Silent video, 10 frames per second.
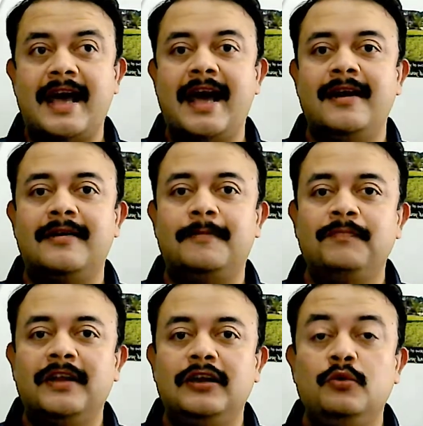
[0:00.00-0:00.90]
and
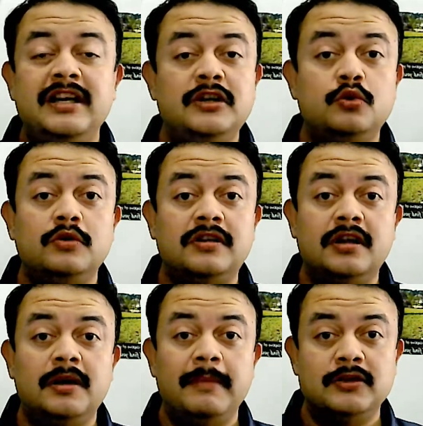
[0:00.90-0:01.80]
you need
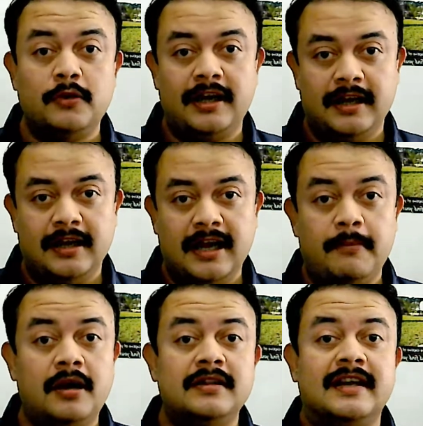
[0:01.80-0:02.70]
two-third majority
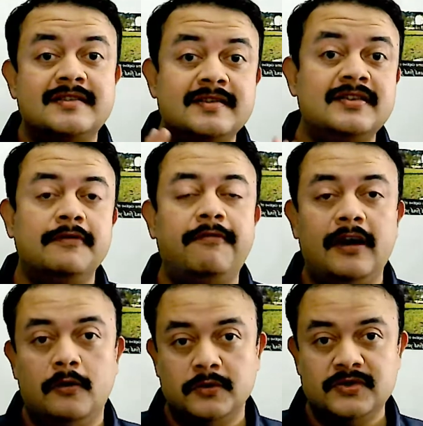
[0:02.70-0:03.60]
among the existing
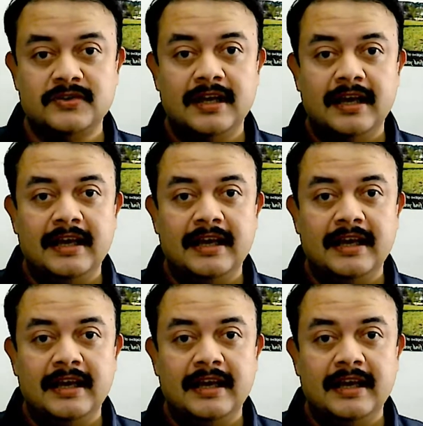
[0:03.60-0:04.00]
fellows